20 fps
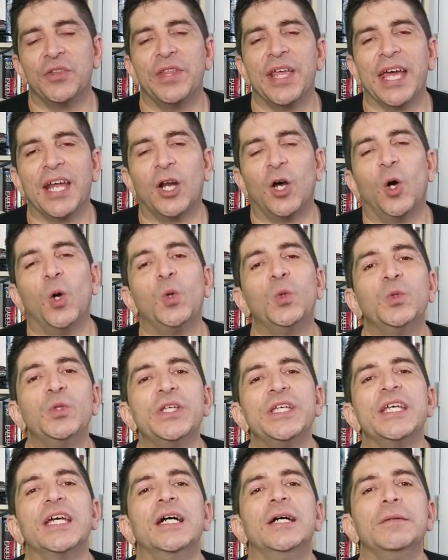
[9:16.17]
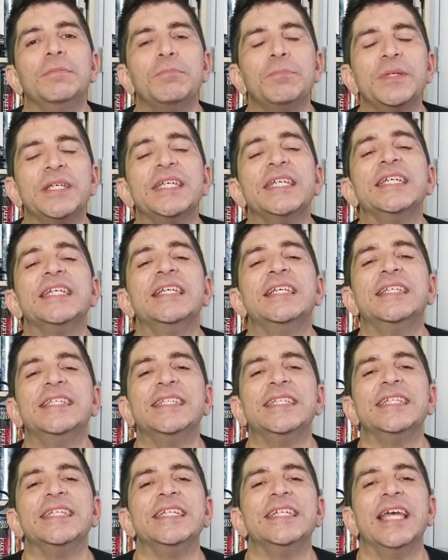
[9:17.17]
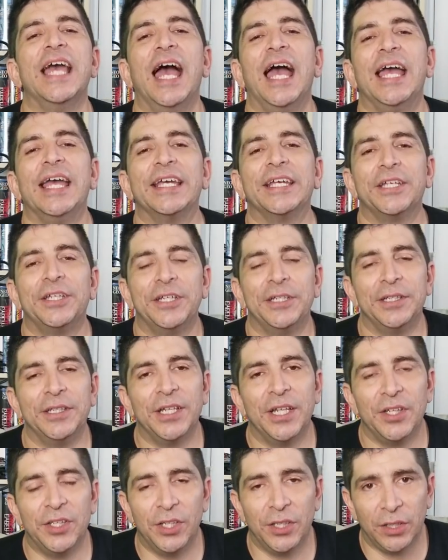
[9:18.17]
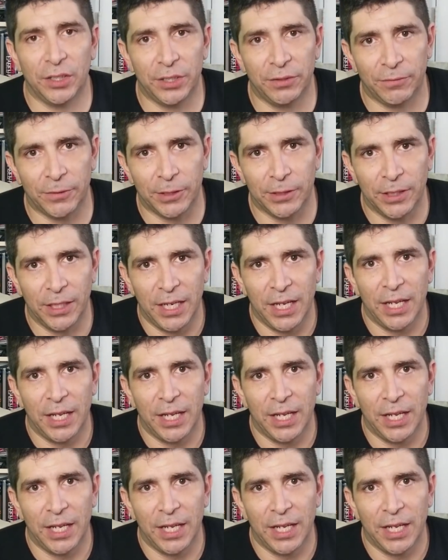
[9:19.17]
that only a PC can deliver.